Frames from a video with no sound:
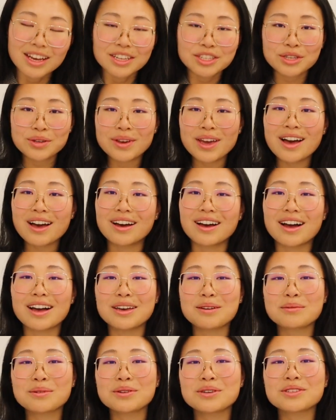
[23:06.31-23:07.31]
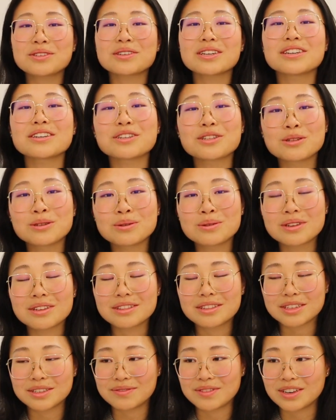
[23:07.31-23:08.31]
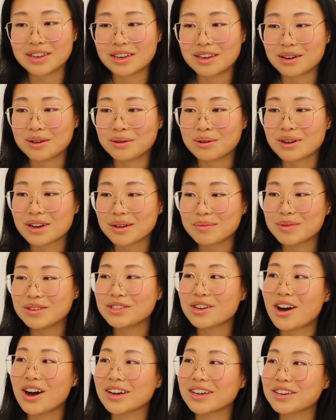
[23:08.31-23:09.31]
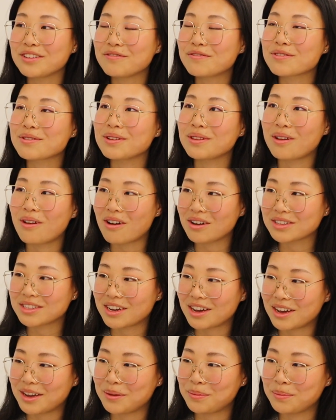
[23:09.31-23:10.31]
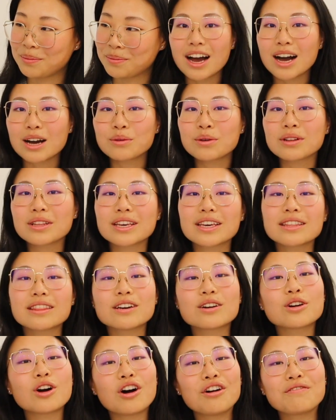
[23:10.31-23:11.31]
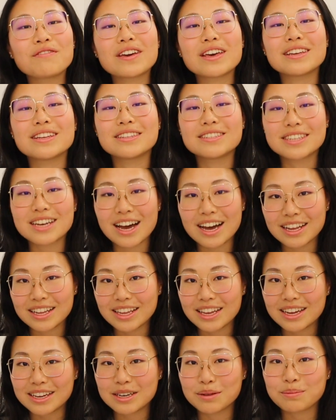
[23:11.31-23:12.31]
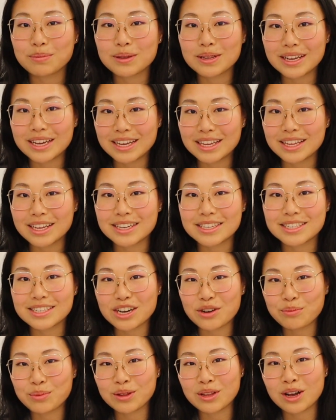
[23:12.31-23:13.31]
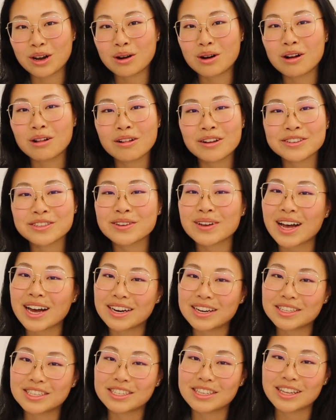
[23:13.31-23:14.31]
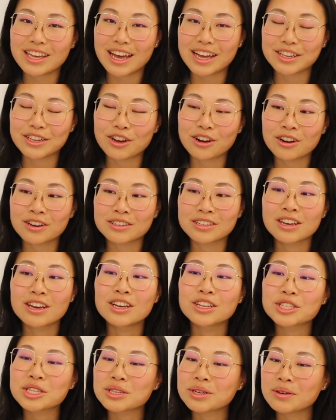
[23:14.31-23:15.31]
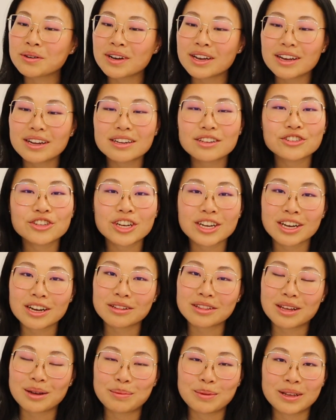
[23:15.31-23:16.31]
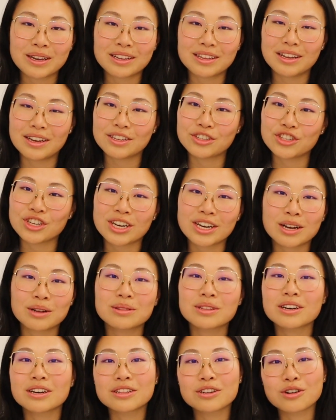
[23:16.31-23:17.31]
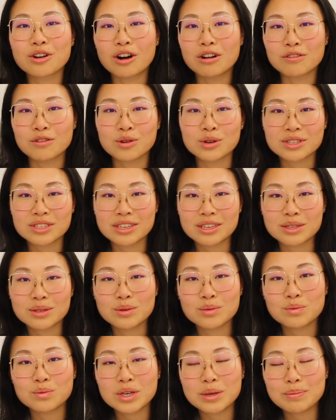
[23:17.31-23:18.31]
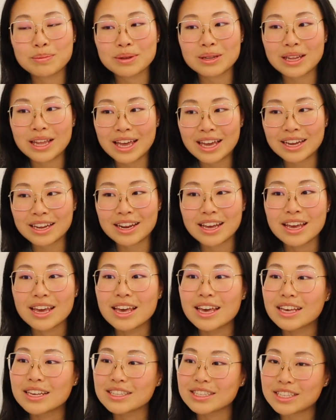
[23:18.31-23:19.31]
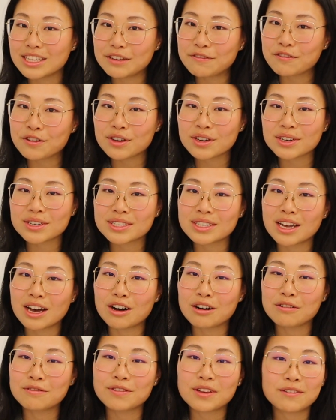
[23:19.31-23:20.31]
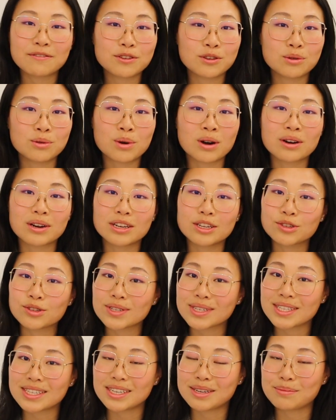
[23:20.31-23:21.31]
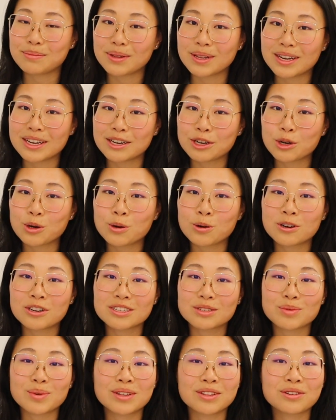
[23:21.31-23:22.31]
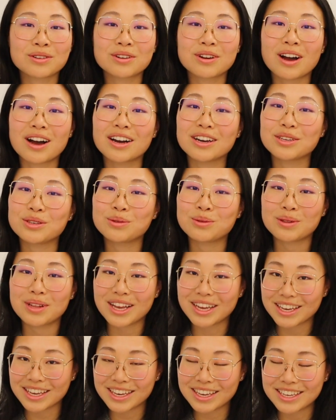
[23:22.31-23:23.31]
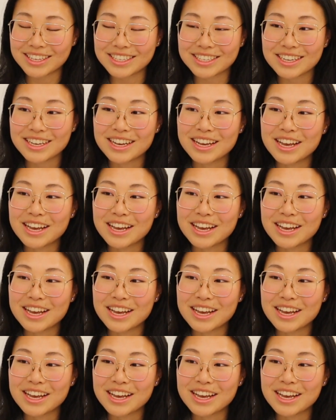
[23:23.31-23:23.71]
So yeah, I am going to conclude this video. I've been talking for a long time. I will link the Golf in Thailand playlist down below. I'll also add it to the end cards. So go ahead and check out that playlist. Check out the other golf courses we played. See for yourself if you are interested in playing a course, whether or not you like it.